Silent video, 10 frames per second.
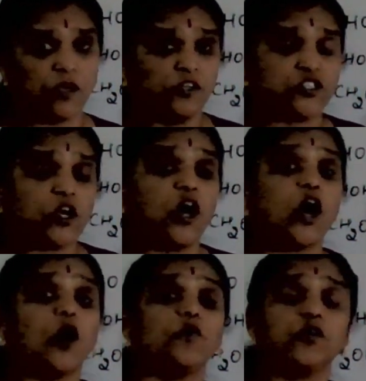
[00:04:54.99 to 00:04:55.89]
So
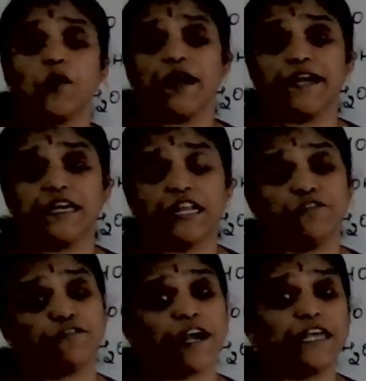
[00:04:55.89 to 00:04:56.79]
how to
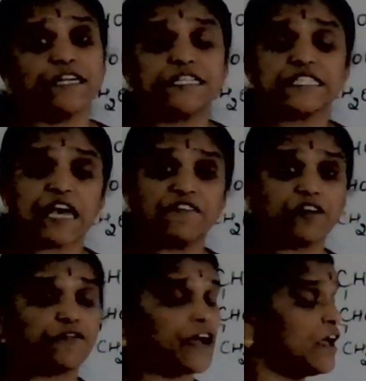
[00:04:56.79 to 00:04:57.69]
identify it is having
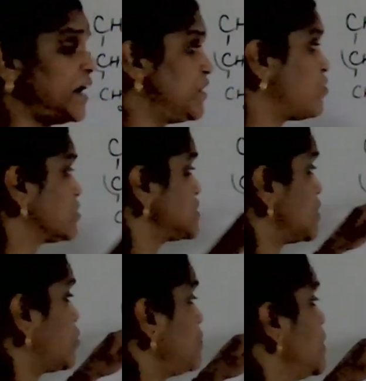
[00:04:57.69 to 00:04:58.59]
5 hydroxyl
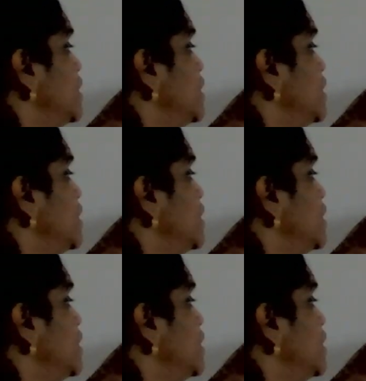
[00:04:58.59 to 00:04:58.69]
group?